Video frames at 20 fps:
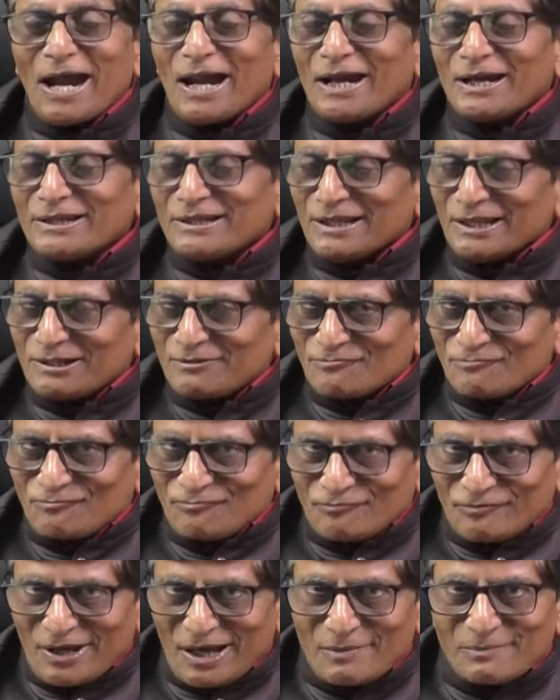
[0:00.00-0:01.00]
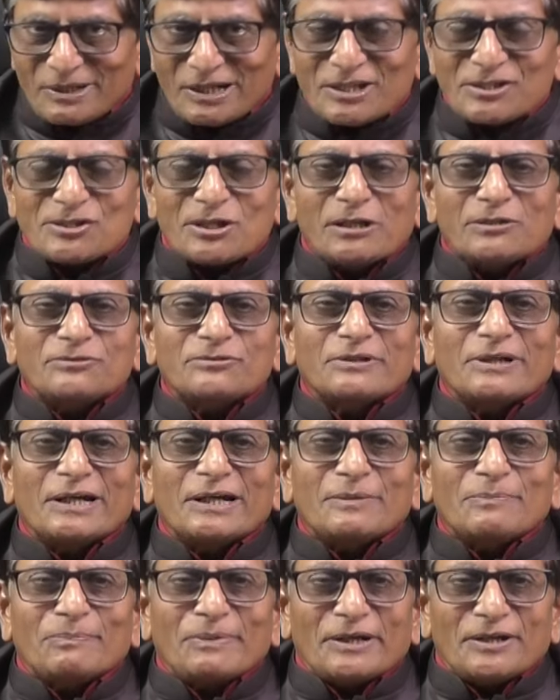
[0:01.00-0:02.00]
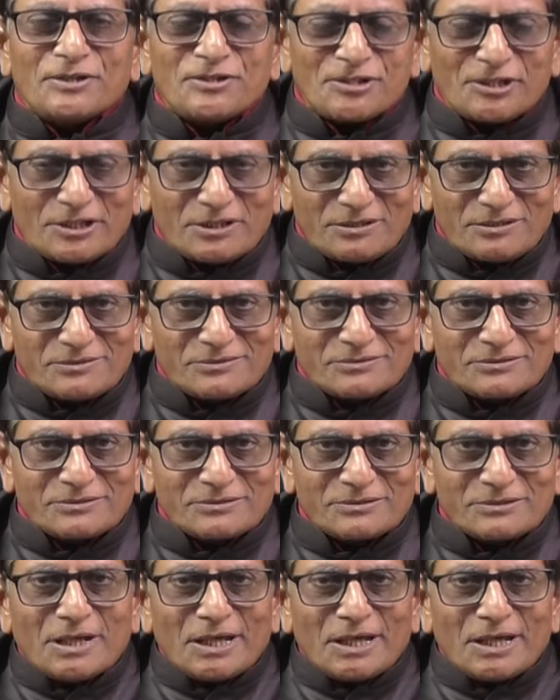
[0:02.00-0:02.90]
And their families also get pension.